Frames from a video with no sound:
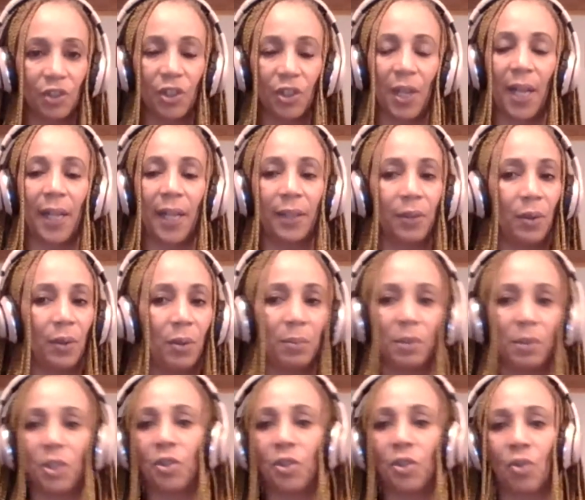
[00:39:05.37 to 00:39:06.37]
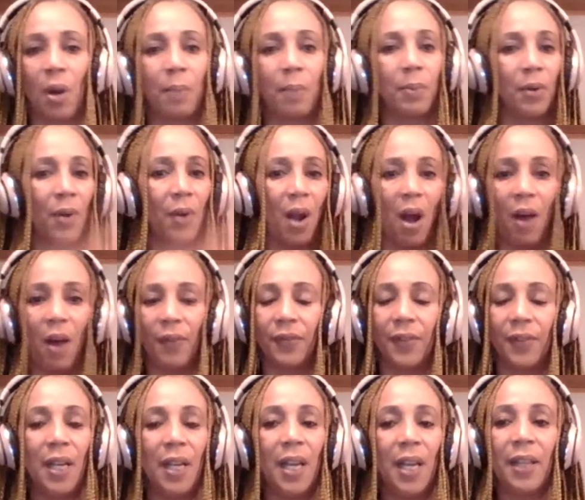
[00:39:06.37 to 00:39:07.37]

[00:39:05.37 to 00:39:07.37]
child home. Just drop her off.